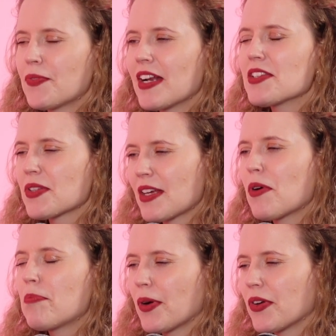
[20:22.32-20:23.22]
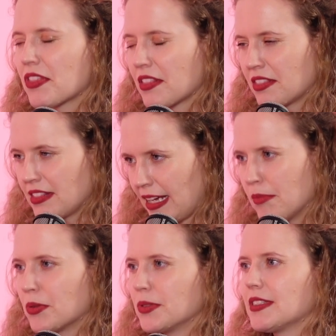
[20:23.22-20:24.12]
when I saw they were both
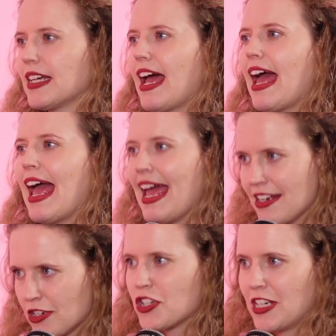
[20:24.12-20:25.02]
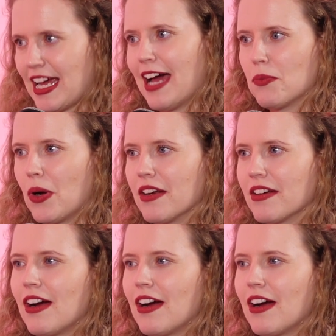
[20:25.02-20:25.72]
labelled and she'd had one,